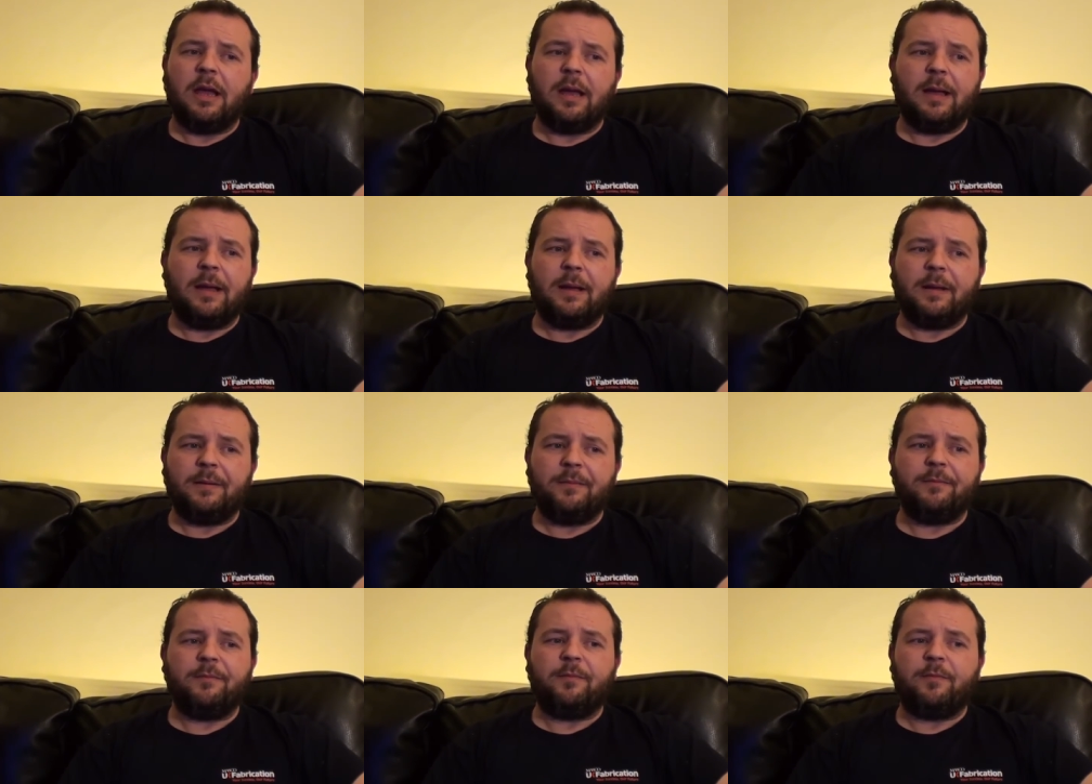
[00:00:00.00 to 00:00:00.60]

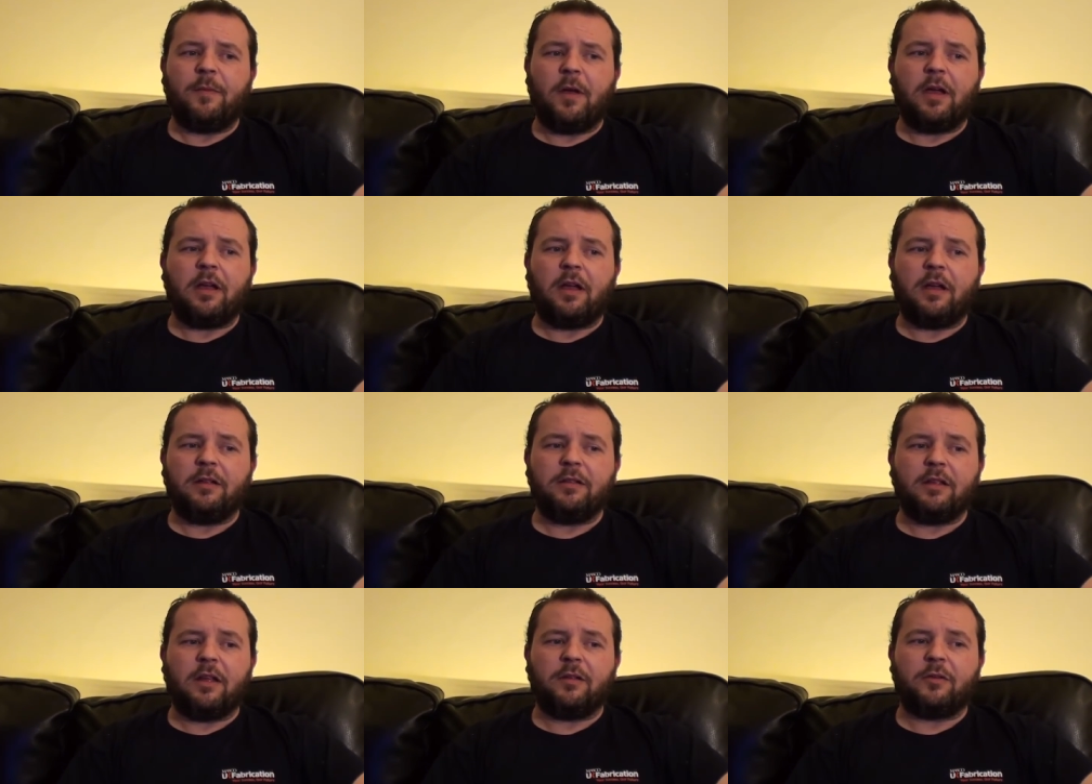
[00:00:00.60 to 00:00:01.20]
Um,
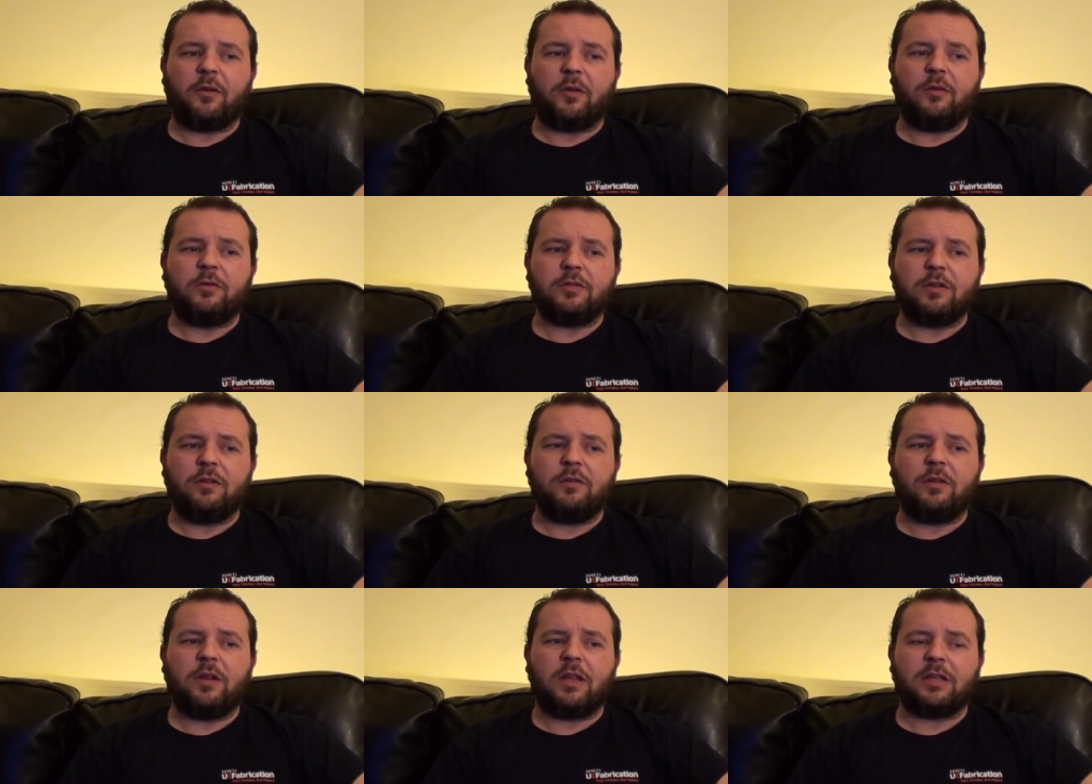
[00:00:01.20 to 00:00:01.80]
I I thought it was
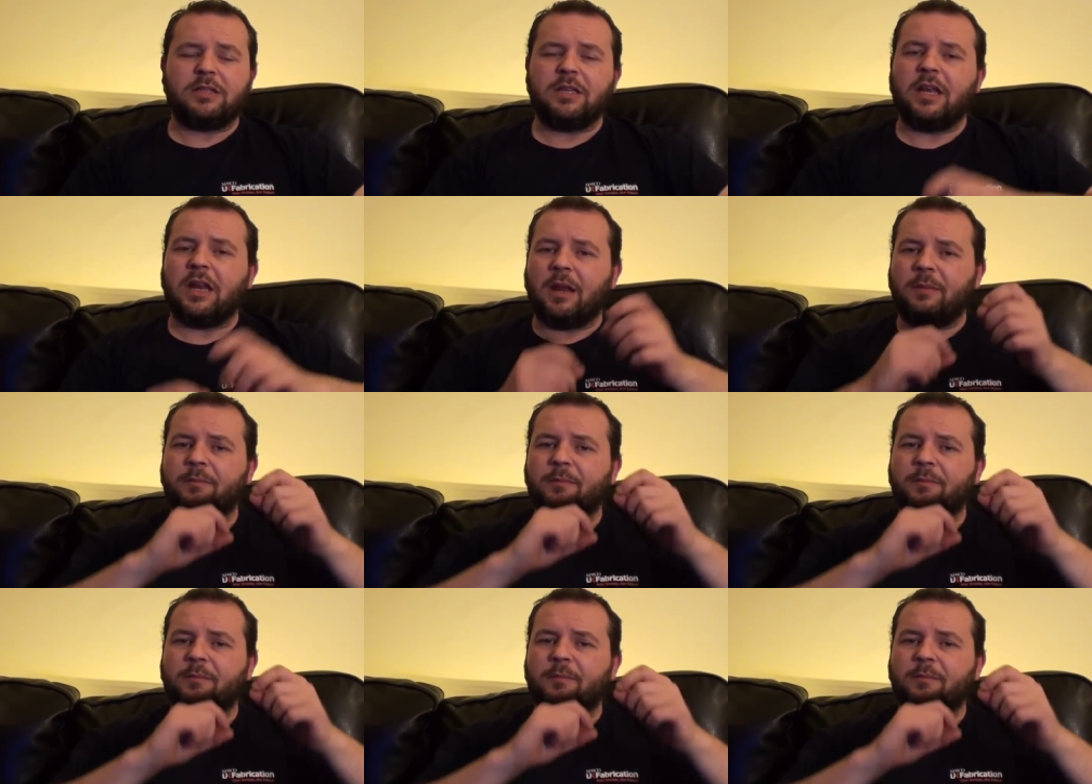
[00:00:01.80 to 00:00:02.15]
a, like I said.